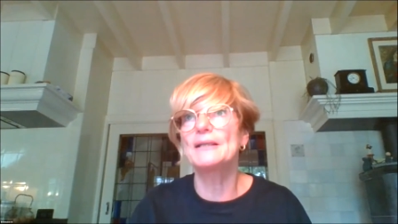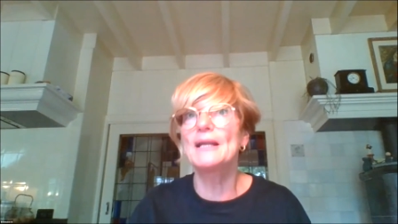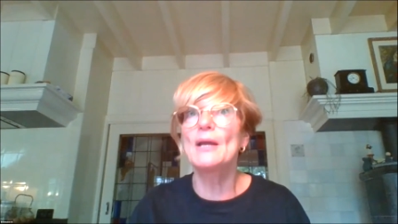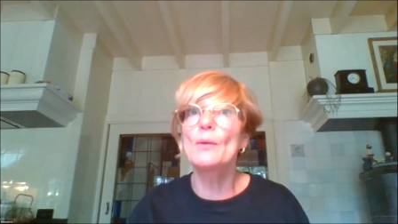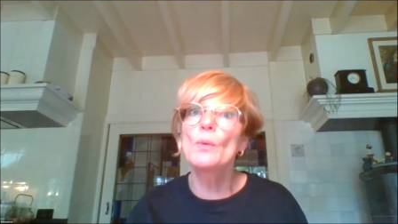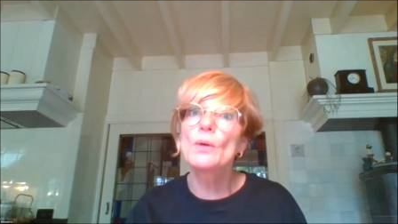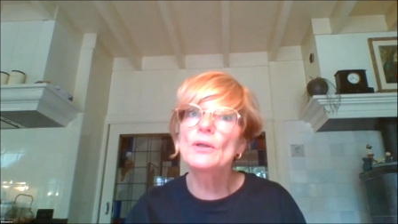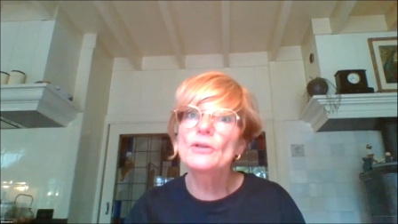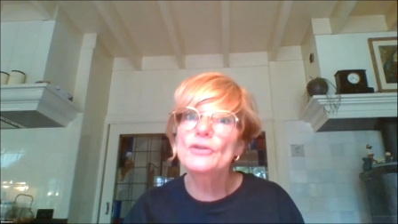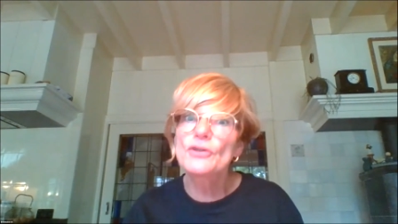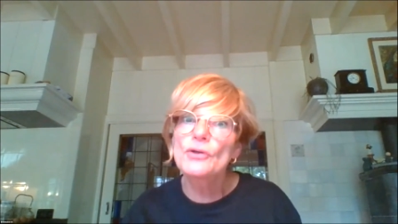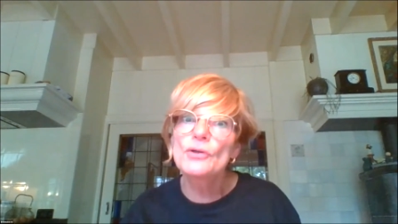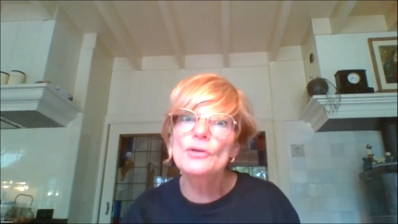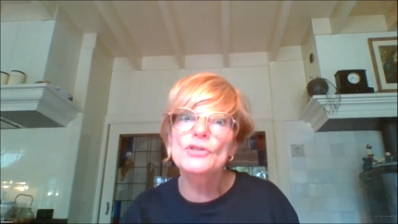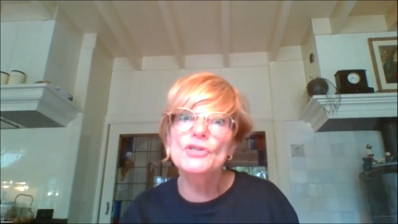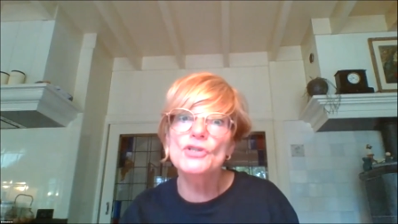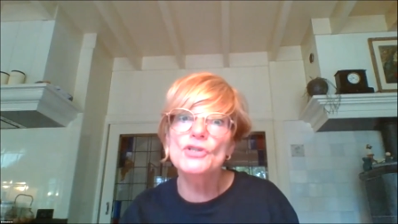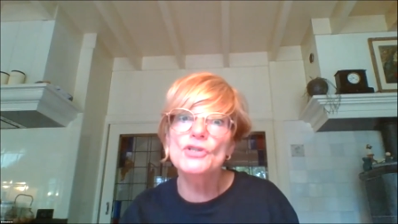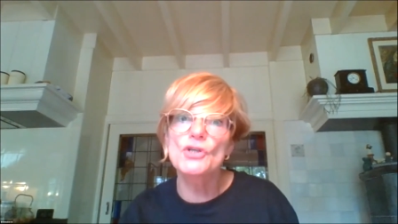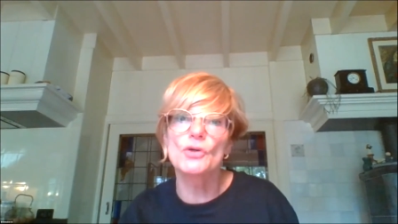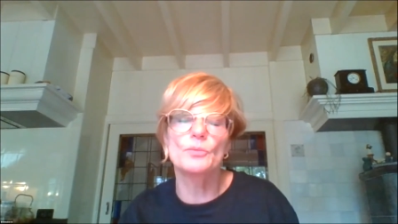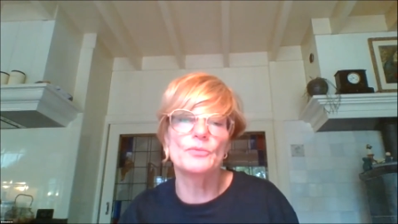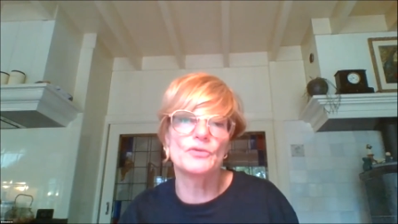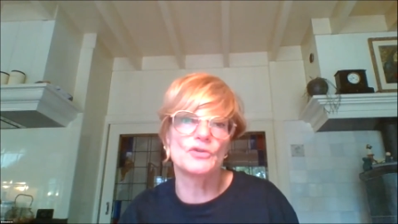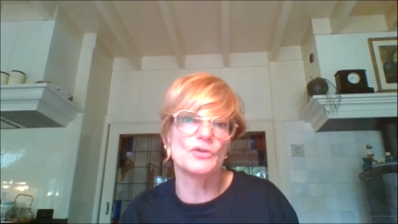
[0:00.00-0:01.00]
They want
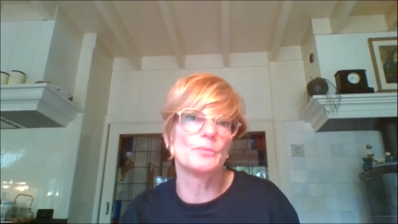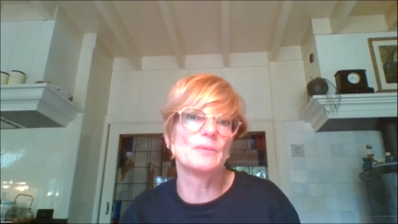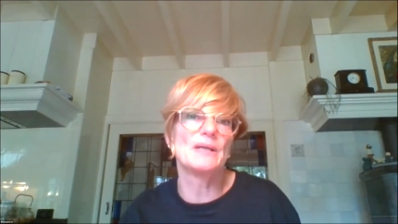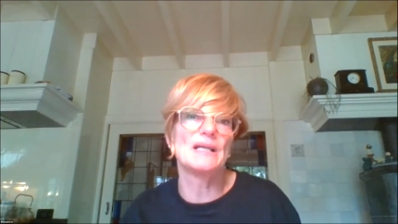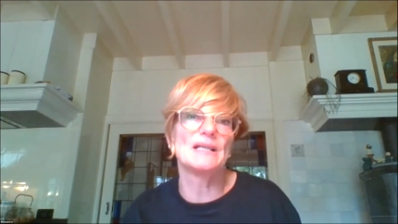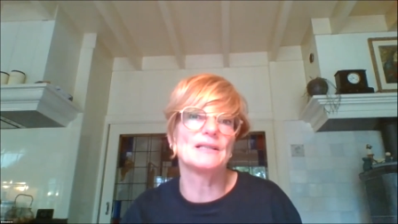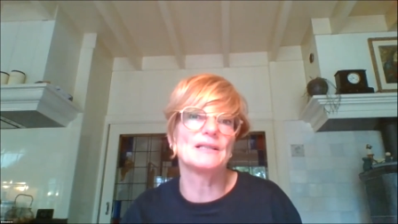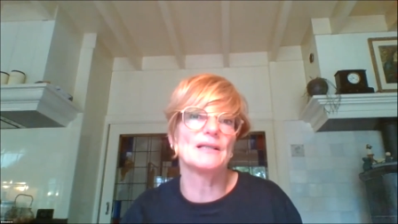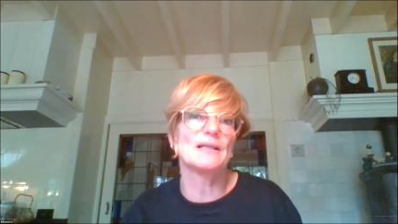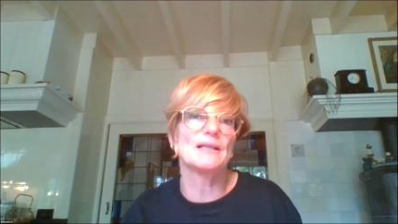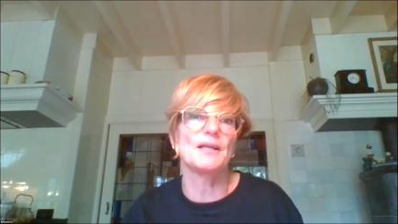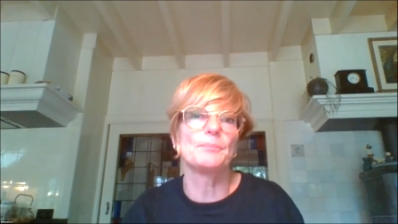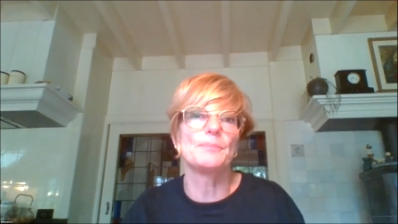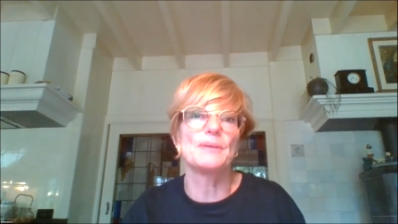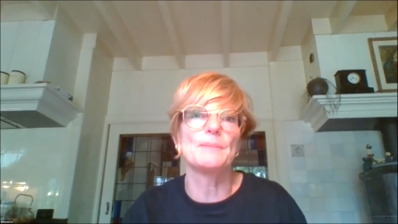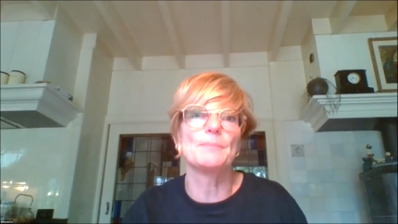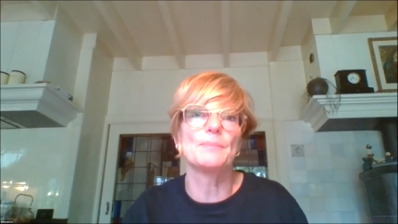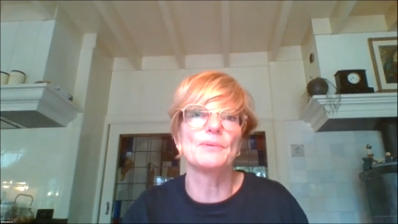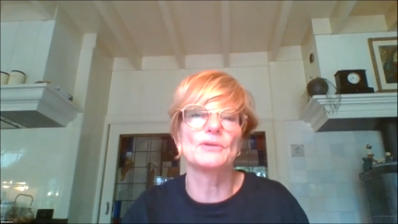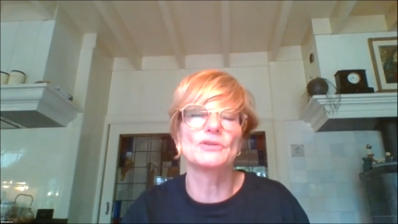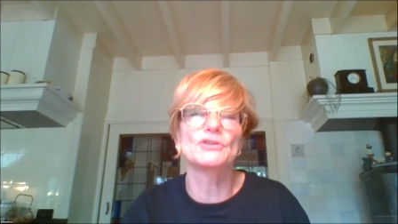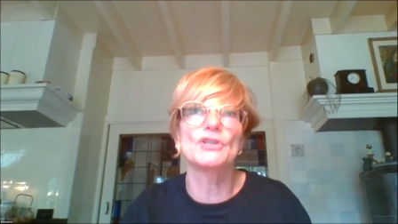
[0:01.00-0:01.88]
also to meet other people.